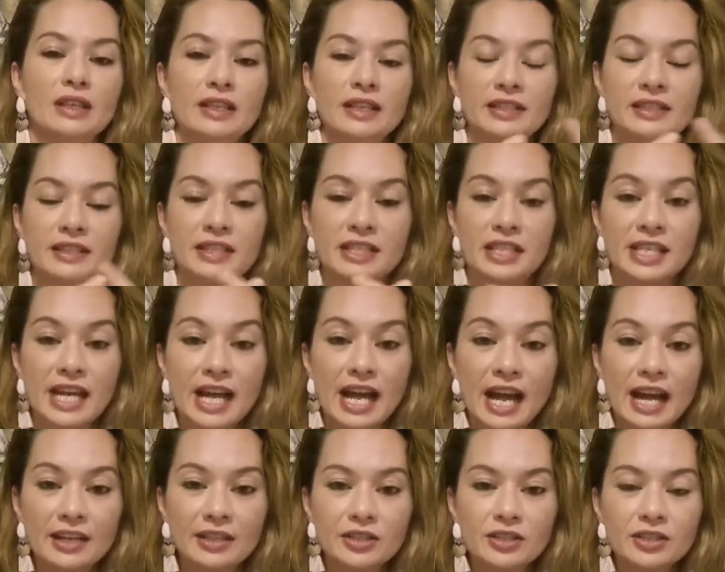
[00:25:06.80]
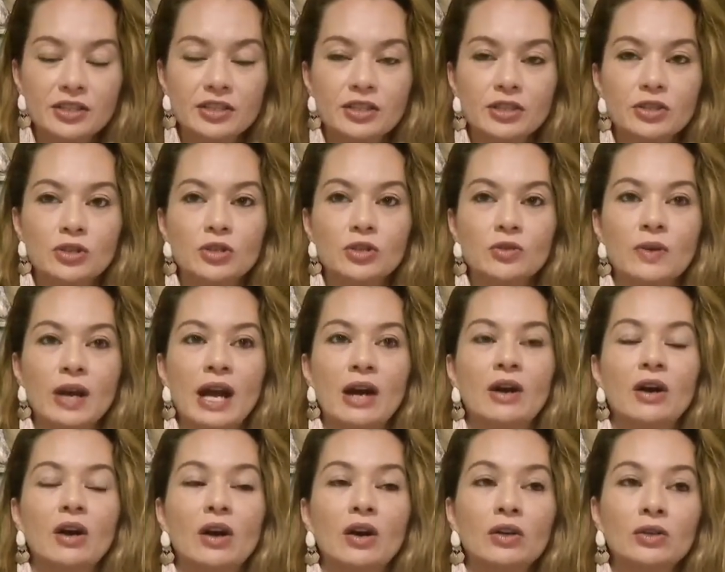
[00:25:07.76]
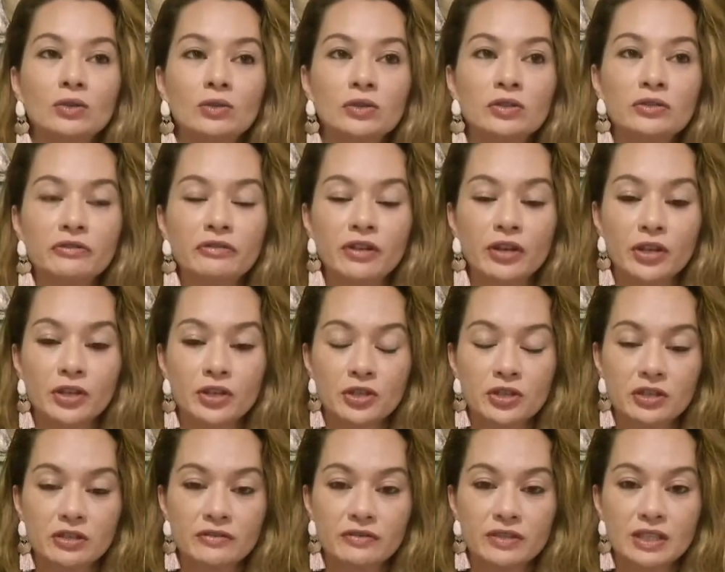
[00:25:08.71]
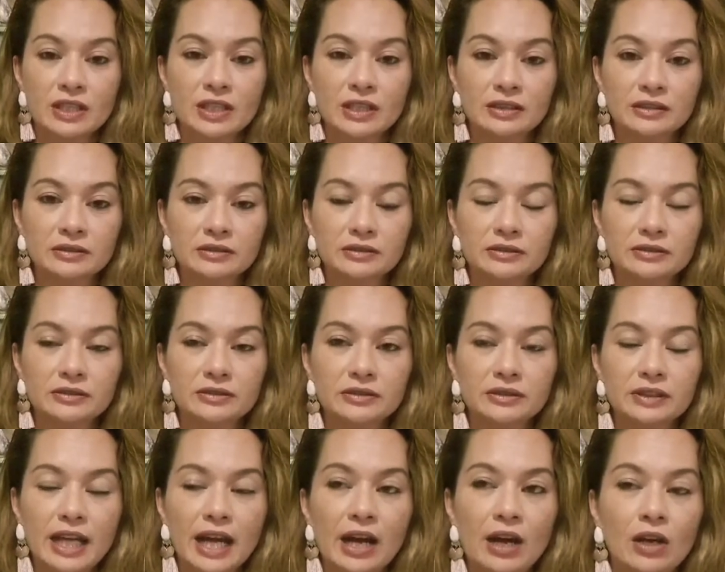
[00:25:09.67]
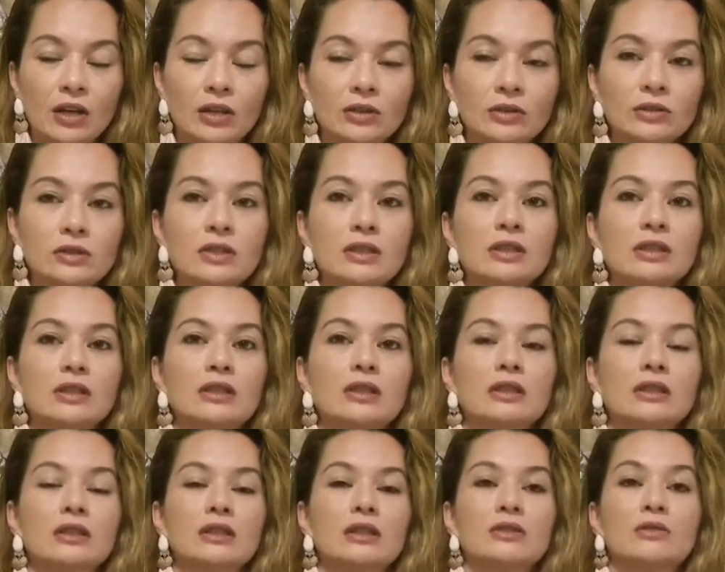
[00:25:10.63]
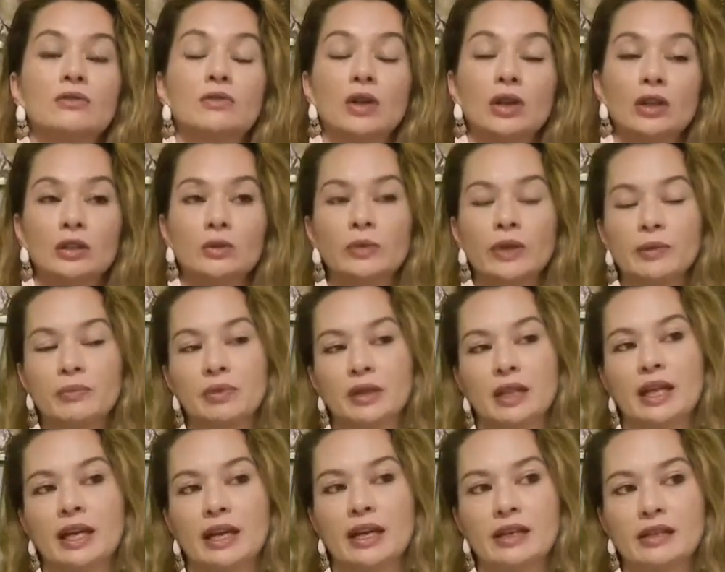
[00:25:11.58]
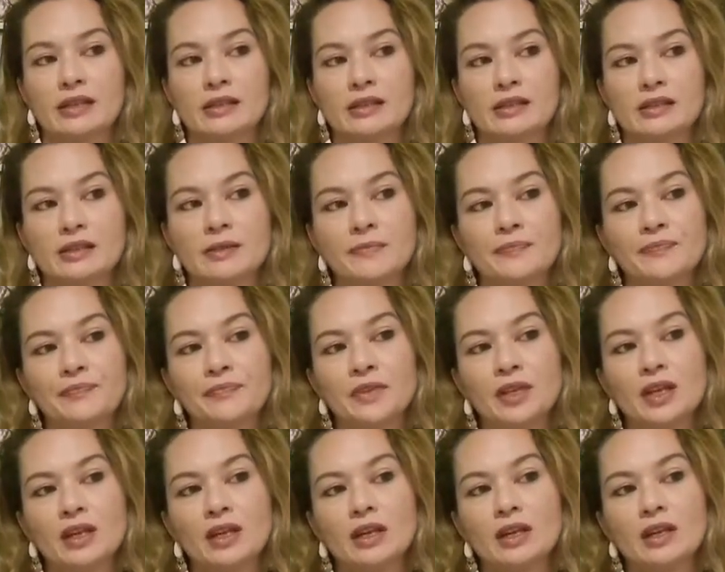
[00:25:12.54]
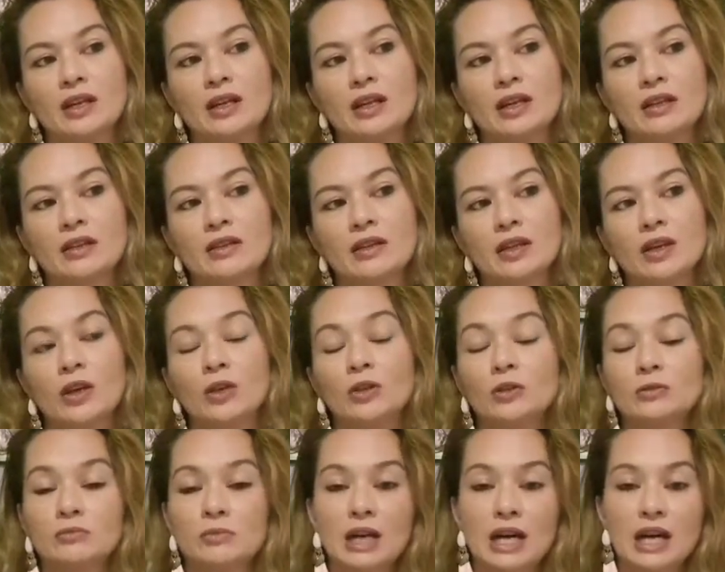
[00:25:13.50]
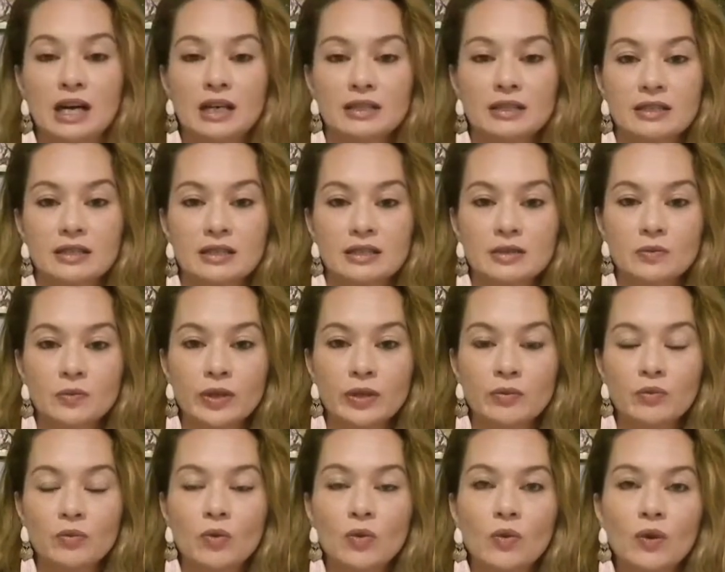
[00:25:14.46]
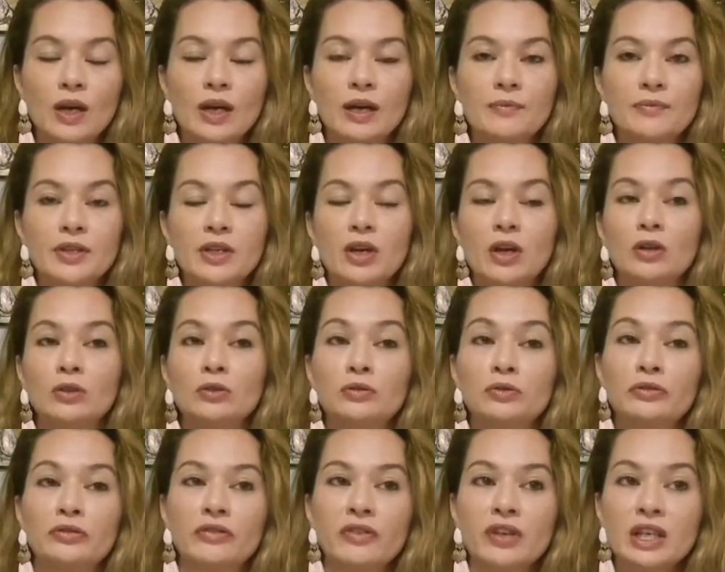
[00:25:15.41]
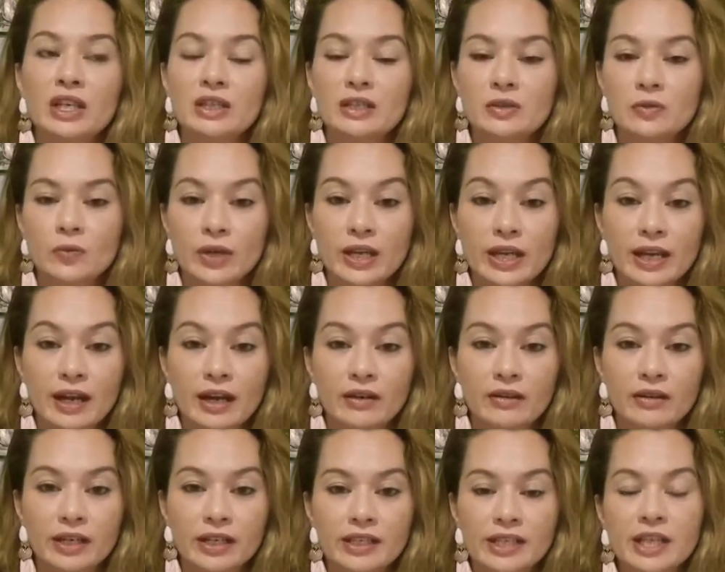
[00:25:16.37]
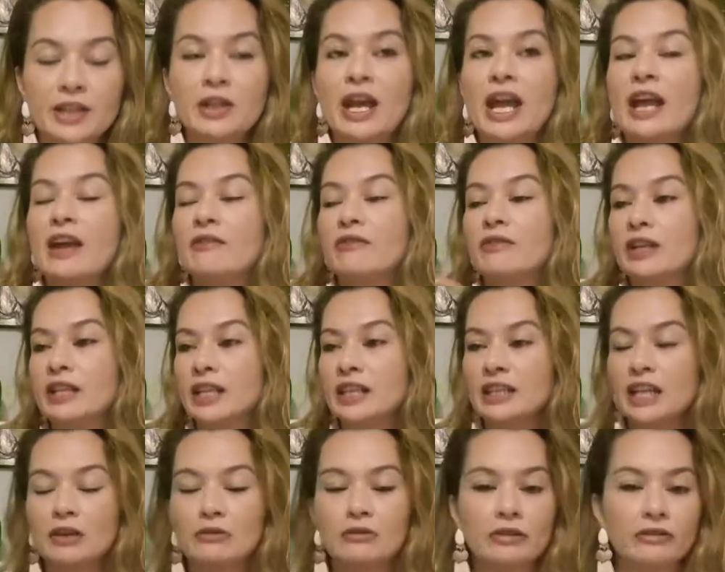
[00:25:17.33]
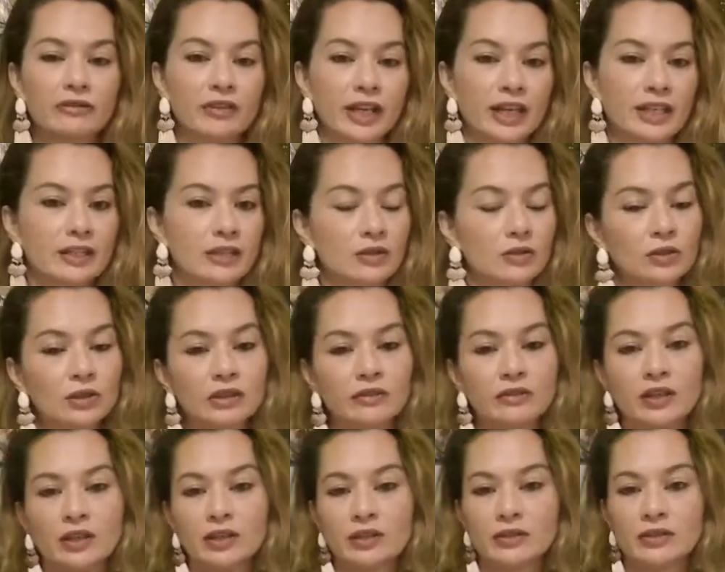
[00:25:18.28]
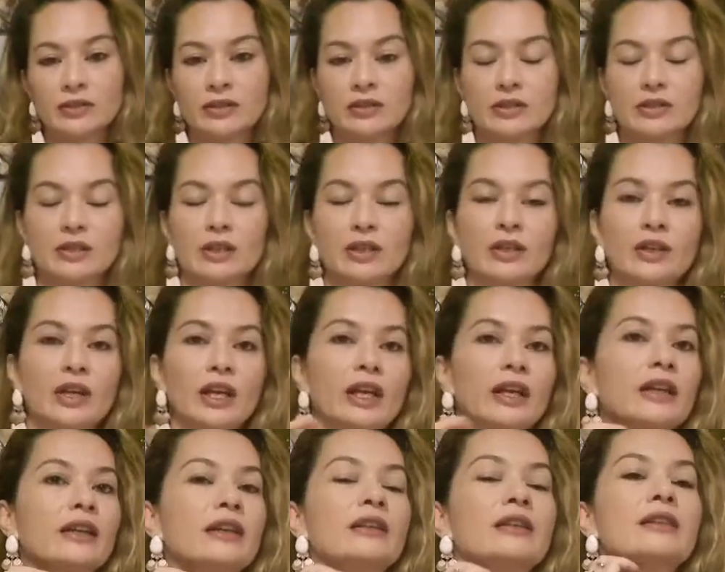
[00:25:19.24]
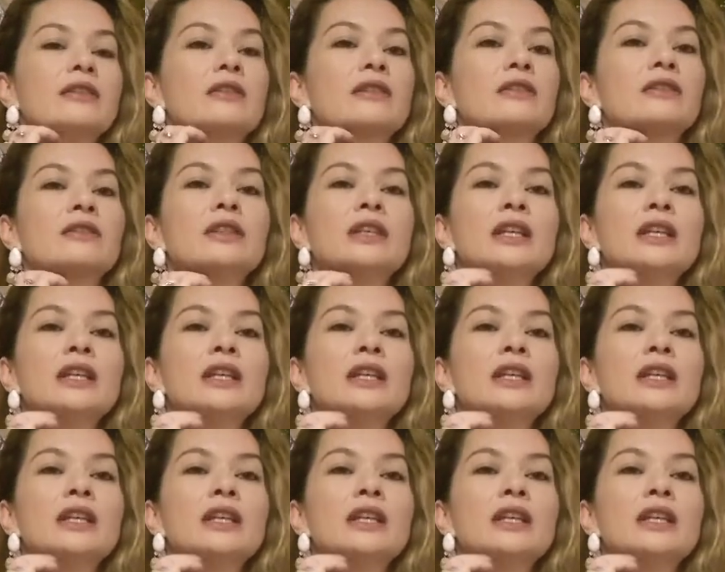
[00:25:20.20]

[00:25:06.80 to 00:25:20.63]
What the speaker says: is attached to our old version of self, our old role we played, the old masks we wore, the old fears we carried, and everything that reflected all of those, okay? So,